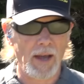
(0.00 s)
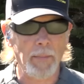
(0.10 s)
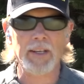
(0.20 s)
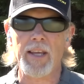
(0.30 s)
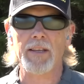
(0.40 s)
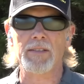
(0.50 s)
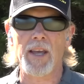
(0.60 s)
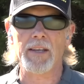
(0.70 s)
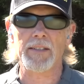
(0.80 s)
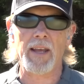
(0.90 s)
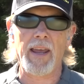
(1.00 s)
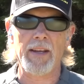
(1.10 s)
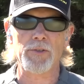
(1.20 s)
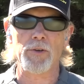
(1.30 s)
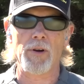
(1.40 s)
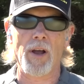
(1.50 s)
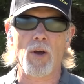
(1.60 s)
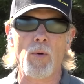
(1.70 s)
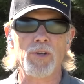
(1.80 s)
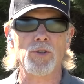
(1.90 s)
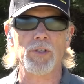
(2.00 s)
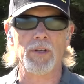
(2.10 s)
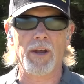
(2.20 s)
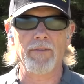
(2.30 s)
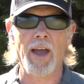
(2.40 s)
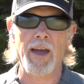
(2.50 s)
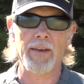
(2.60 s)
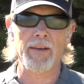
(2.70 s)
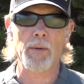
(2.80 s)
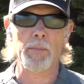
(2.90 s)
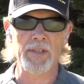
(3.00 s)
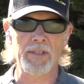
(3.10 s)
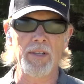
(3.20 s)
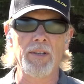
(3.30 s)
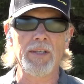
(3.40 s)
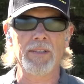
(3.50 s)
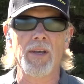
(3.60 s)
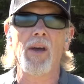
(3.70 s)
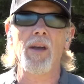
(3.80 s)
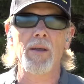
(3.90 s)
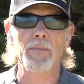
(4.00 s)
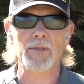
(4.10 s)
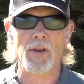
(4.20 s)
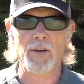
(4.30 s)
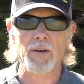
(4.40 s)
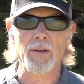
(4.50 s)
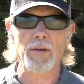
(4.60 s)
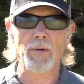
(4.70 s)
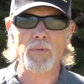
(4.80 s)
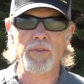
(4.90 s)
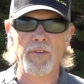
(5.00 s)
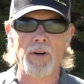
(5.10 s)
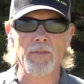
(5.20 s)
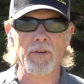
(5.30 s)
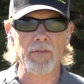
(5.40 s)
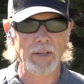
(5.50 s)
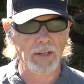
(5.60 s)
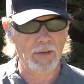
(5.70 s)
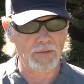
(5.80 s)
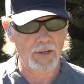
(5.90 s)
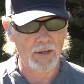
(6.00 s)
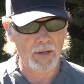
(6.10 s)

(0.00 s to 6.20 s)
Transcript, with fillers: I'm going to take a second to answer a question I've gotten a bazillion times on other revolver videos.